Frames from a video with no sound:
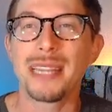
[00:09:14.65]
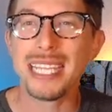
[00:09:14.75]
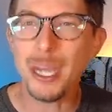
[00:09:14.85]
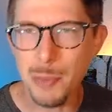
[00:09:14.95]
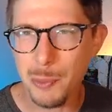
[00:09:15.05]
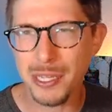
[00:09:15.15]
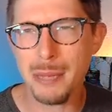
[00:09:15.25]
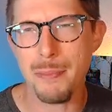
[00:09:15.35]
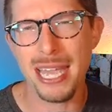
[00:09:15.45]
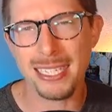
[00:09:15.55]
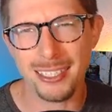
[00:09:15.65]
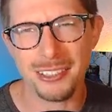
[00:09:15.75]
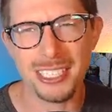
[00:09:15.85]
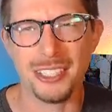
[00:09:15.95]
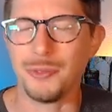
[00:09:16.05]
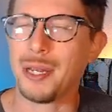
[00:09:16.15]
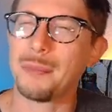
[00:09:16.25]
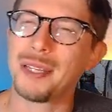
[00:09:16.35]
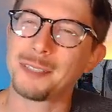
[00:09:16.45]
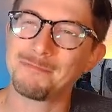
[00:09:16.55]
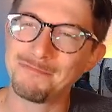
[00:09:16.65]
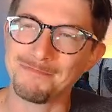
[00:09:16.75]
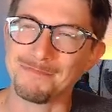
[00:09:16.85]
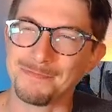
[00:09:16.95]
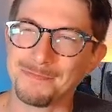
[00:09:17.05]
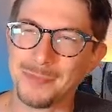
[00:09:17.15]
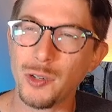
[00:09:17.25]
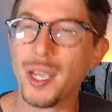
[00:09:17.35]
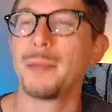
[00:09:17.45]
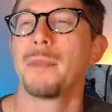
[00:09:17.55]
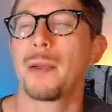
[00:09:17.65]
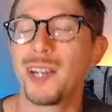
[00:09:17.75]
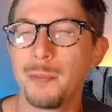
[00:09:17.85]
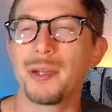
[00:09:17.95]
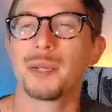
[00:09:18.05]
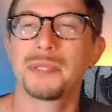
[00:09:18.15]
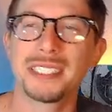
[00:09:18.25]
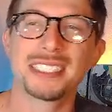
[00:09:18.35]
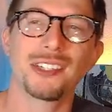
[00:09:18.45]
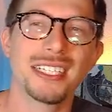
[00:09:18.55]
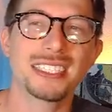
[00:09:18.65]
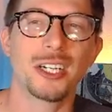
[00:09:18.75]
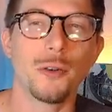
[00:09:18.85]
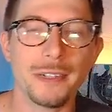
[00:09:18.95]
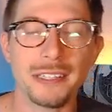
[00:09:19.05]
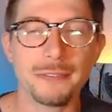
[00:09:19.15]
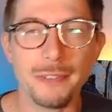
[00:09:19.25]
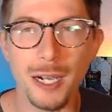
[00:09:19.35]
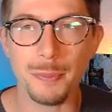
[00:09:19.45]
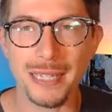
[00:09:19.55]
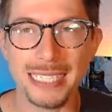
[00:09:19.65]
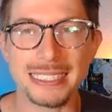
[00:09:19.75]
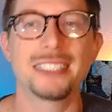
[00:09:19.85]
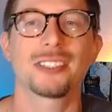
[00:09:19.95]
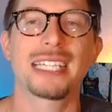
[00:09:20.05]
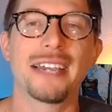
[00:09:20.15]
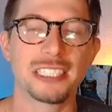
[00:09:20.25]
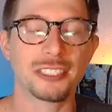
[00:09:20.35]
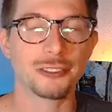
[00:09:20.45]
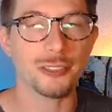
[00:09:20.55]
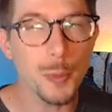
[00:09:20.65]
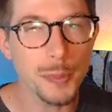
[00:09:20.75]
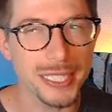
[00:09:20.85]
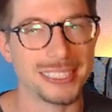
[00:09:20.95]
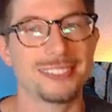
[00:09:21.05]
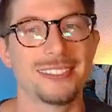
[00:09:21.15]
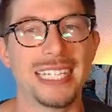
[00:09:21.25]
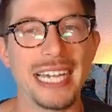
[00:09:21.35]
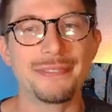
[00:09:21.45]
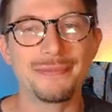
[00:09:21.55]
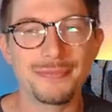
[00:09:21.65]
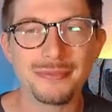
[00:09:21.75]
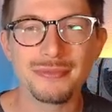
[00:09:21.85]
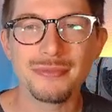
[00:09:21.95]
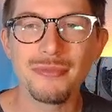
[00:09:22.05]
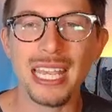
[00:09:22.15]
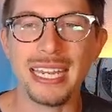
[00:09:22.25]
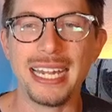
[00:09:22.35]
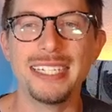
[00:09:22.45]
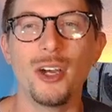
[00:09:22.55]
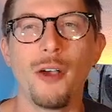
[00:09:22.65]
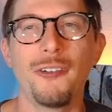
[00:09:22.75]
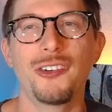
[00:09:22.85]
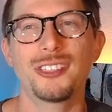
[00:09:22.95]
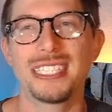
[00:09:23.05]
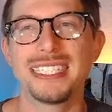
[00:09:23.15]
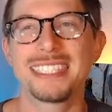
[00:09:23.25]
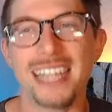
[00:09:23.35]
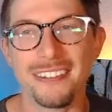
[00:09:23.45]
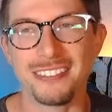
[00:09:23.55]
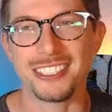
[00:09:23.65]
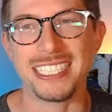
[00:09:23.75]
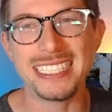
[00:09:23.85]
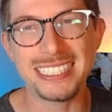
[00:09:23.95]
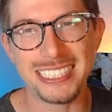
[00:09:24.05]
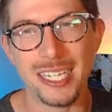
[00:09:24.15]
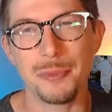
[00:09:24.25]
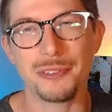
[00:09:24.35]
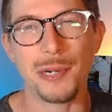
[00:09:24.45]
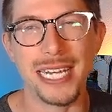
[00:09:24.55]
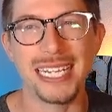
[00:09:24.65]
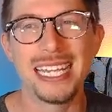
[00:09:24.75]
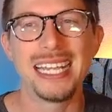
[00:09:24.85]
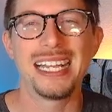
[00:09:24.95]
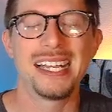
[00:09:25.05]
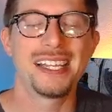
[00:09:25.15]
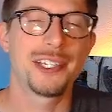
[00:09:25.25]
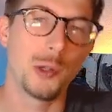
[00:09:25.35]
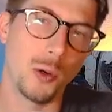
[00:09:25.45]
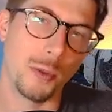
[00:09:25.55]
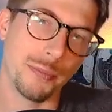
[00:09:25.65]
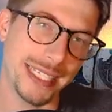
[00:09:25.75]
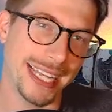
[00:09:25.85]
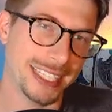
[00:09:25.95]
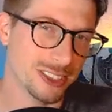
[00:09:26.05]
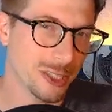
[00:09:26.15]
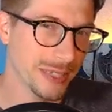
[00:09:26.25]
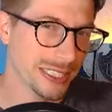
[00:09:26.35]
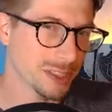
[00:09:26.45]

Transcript: They come in with a Mad Cargo, and I'm like, okay. I'm going to build up to the Stone Edge, go for the Rock Blast. I know they have a Tropius still alive, and I know I'm going to need Graveler in some way to beat that Tropius.